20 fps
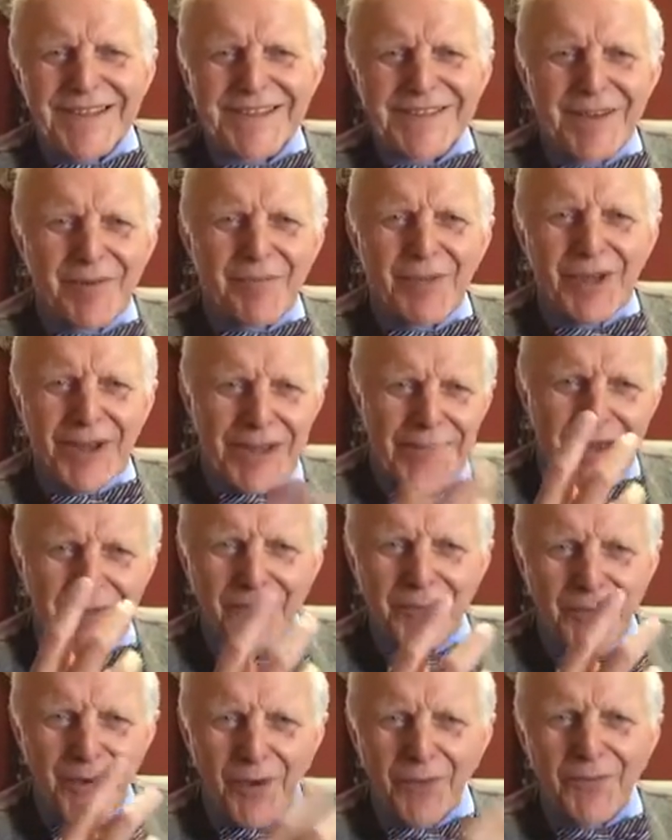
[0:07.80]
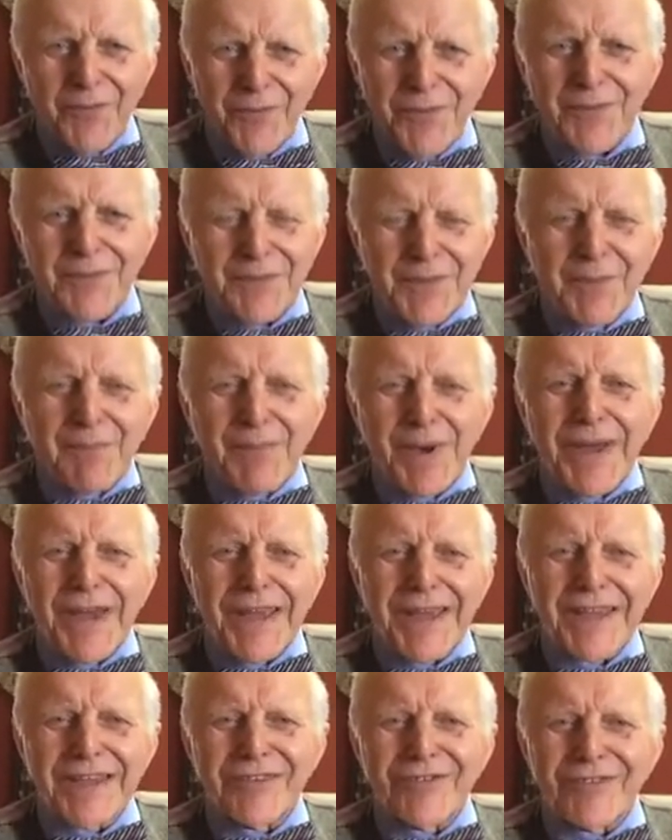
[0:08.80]
something leapt off the
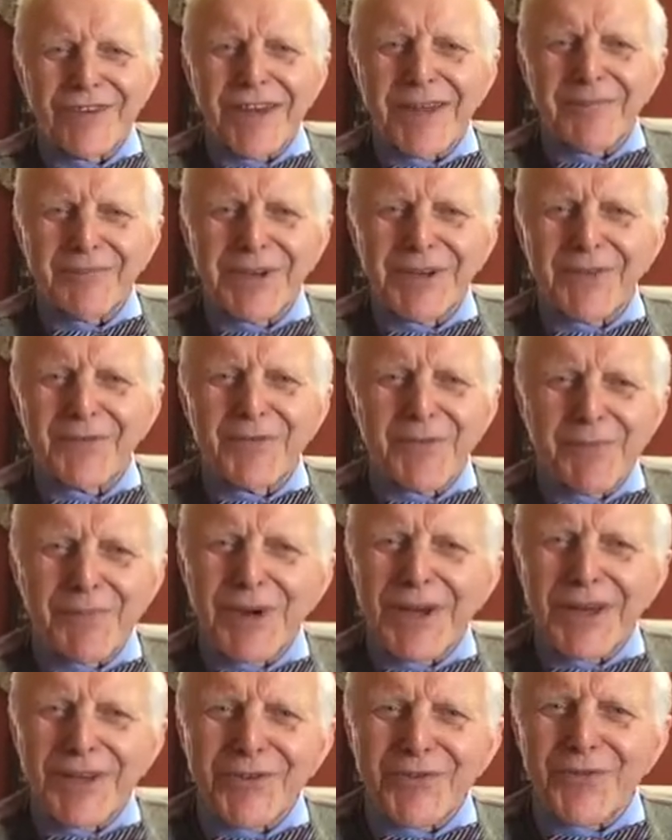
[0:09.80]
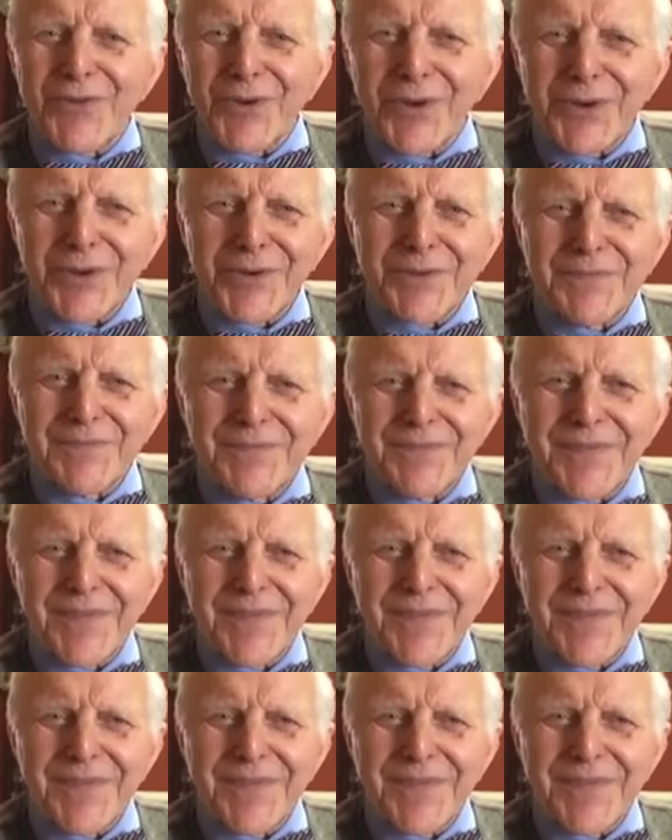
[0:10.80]
page for you?